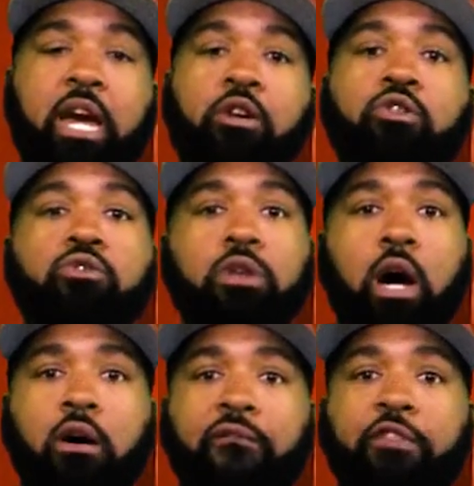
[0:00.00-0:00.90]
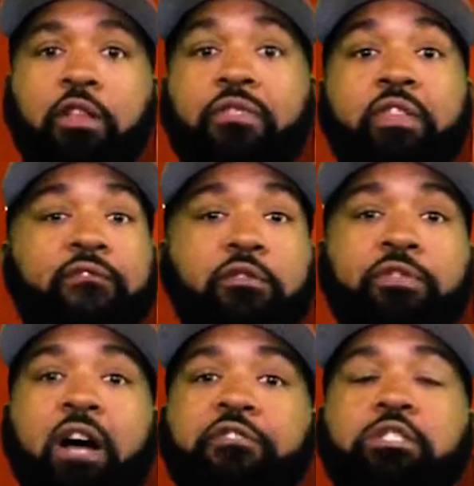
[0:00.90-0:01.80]
People got to cool off. If
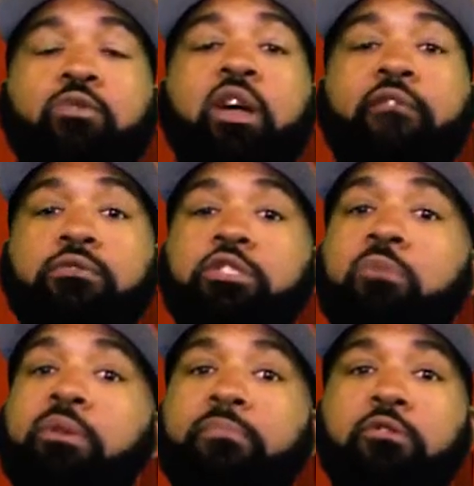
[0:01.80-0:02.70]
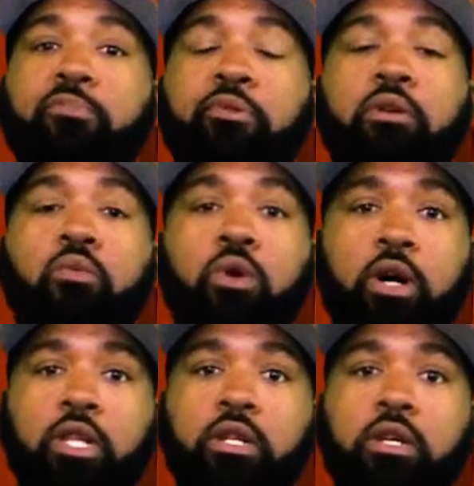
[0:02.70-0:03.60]
you thought this Quavo was going to be Blueprint
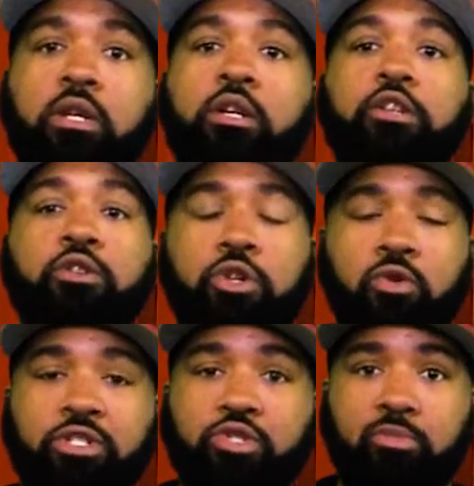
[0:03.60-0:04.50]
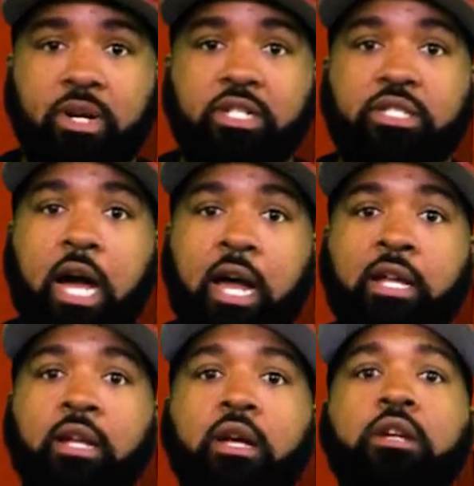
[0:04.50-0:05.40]
1, you're doing too much, all
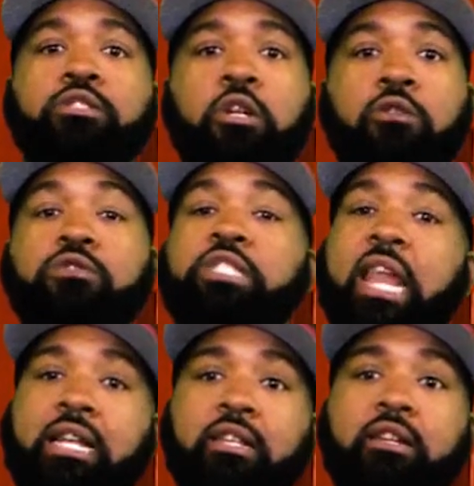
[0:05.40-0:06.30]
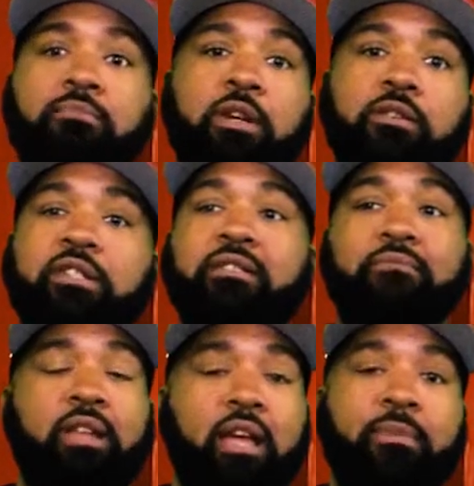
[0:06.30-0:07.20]
right? So shout out to him,
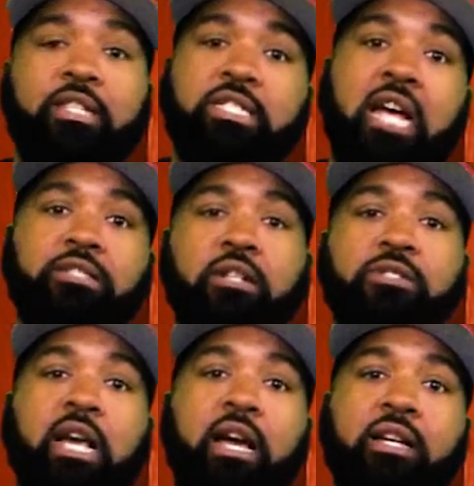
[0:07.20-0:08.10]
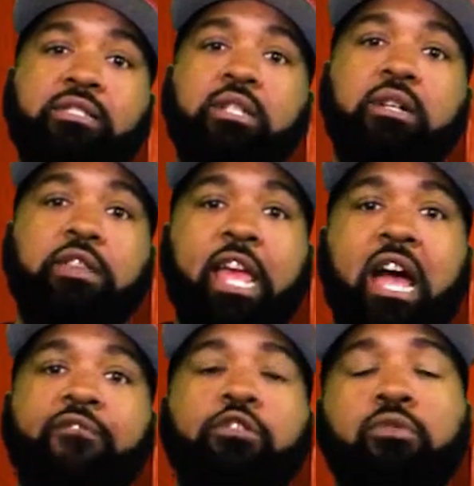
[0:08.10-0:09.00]
though. Hey, man, shout out to those guys.
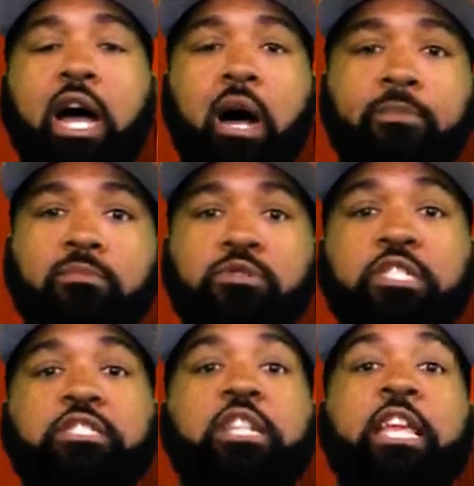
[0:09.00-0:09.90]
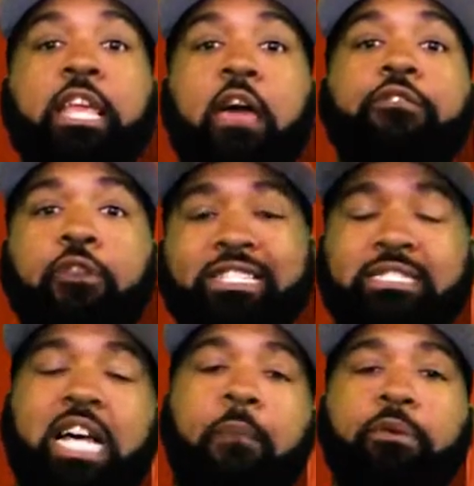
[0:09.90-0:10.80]
They have a new album together
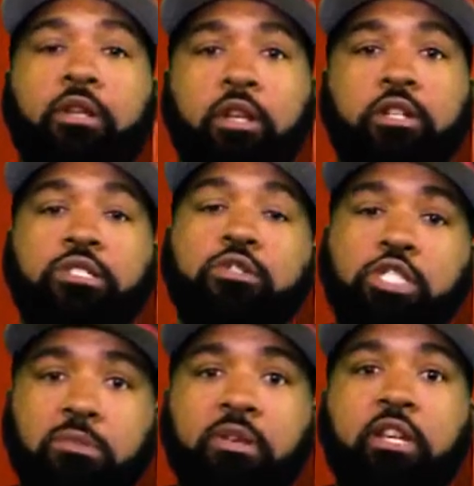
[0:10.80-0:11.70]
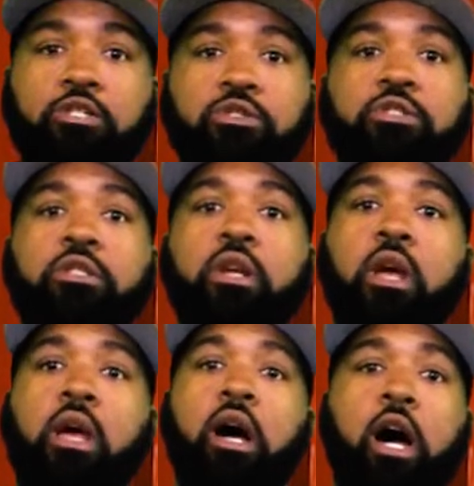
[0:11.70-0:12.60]
at the top of the year, so it should be interesting.